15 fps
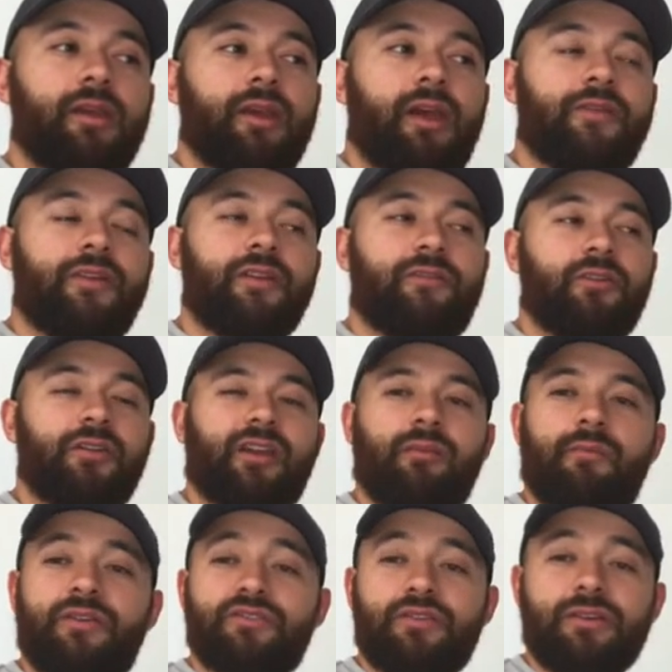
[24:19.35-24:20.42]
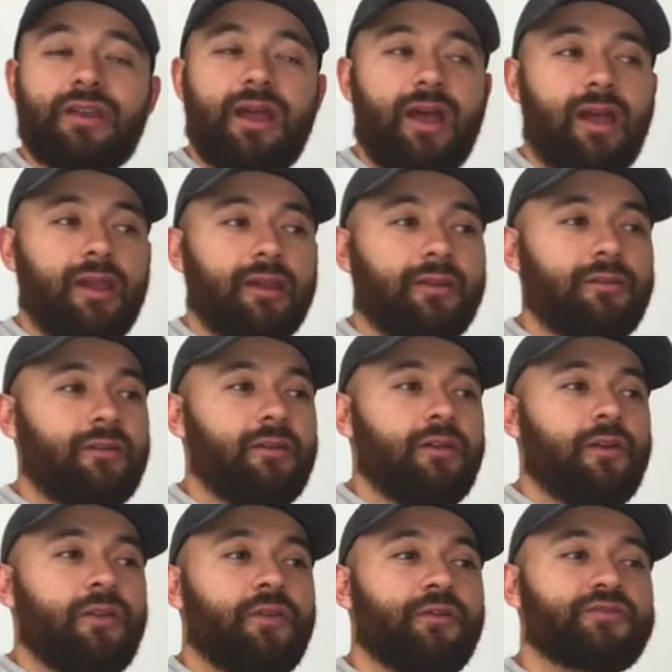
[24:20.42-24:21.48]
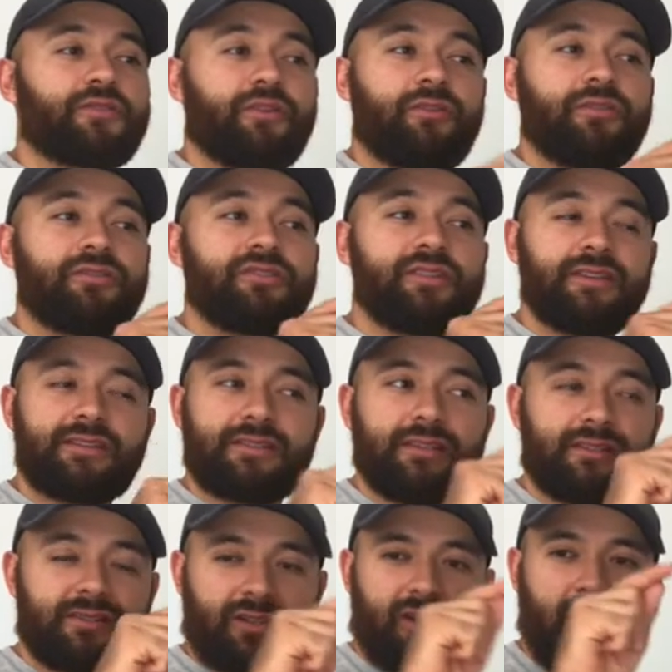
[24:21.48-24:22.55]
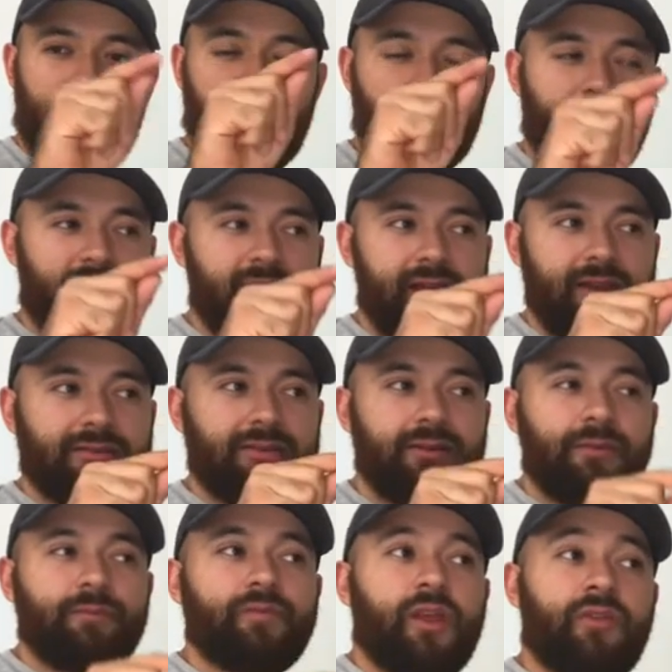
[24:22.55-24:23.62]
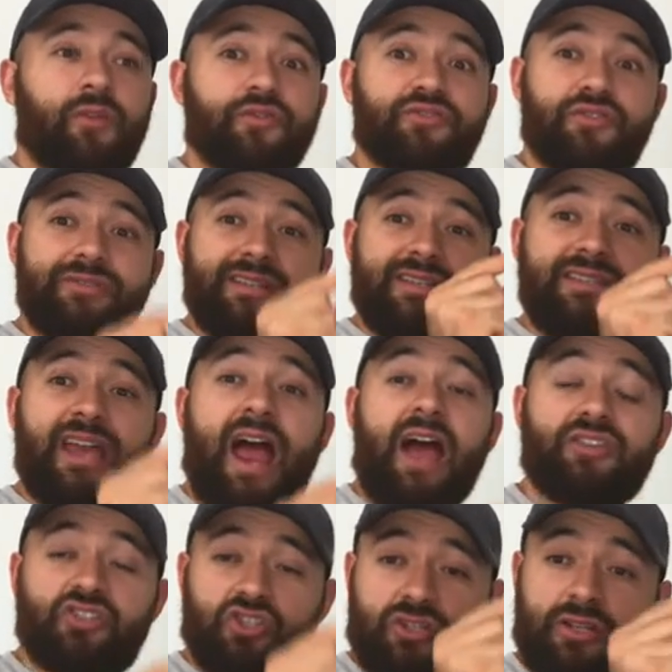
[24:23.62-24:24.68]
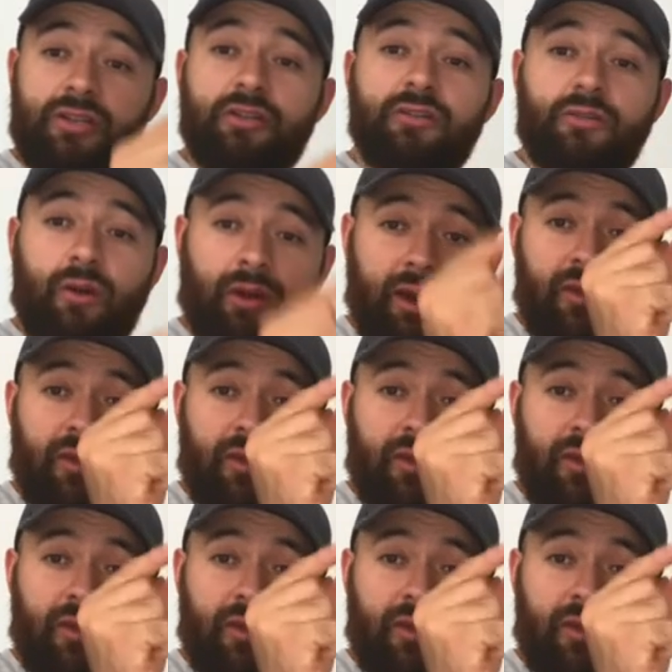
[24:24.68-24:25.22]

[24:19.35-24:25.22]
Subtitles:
And then if you look at measure 9, those are just the staccato markings, and those are detached, okay?